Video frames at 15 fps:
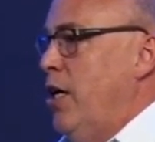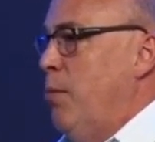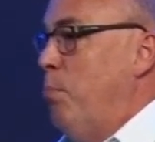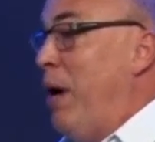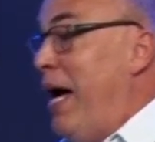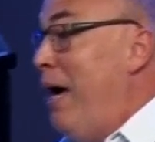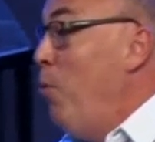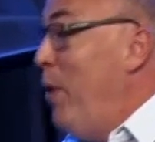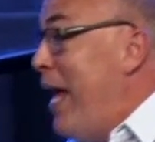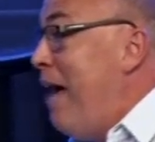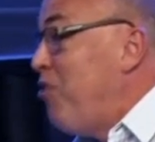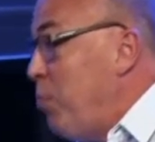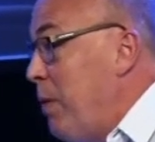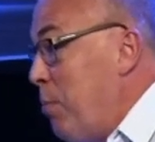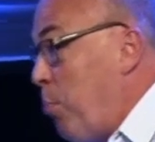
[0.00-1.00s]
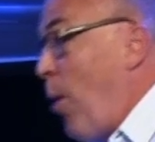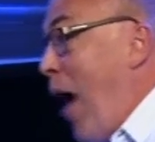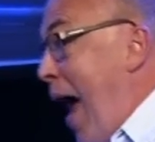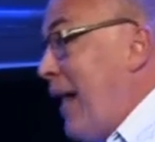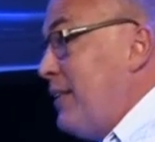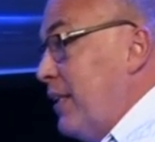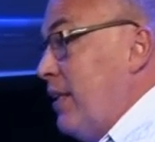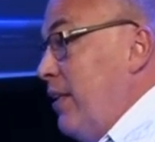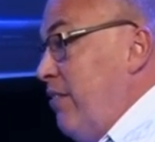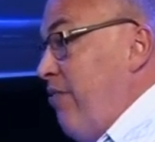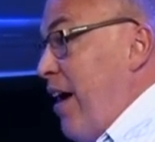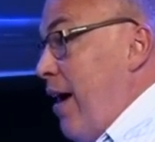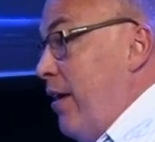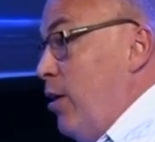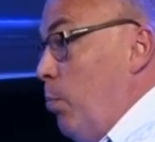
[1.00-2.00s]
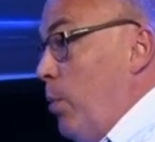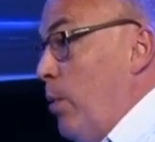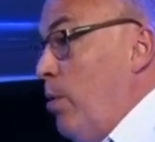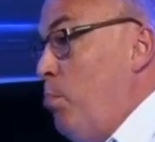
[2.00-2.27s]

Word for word: But we have to be practically valuable.